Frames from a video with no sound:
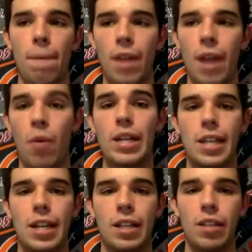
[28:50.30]
I want to
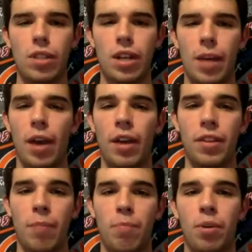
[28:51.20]
say Cleveland.
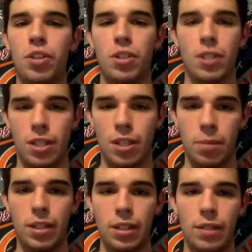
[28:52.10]
I'm pretty sure it's going to
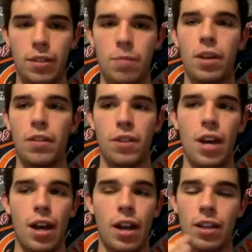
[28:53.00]
be Cleveland, but if
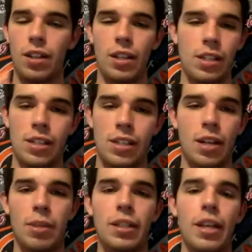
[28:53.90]
not, it's going to
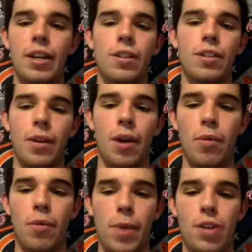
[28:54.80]
be the Lakers, I
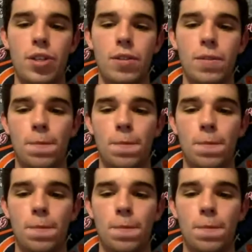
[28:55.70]
would imagine.